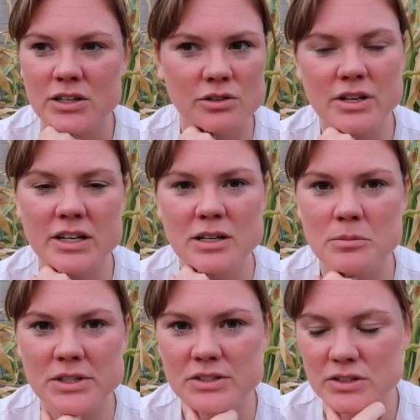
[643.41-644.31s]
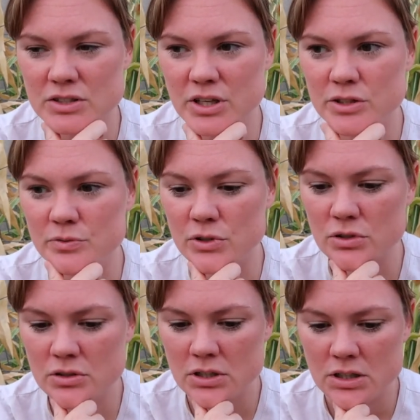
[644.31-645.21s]
You're not going to be
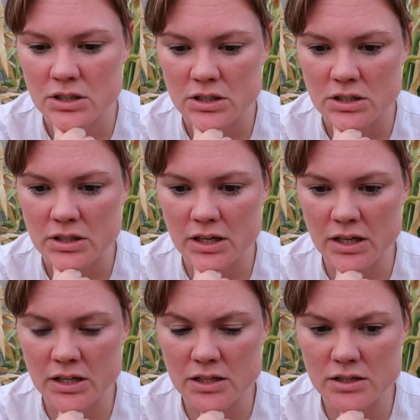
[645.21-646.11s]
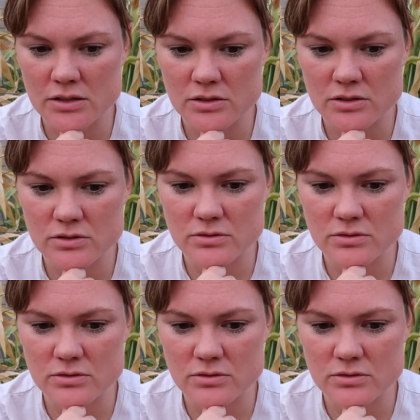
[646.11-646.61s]
successful. And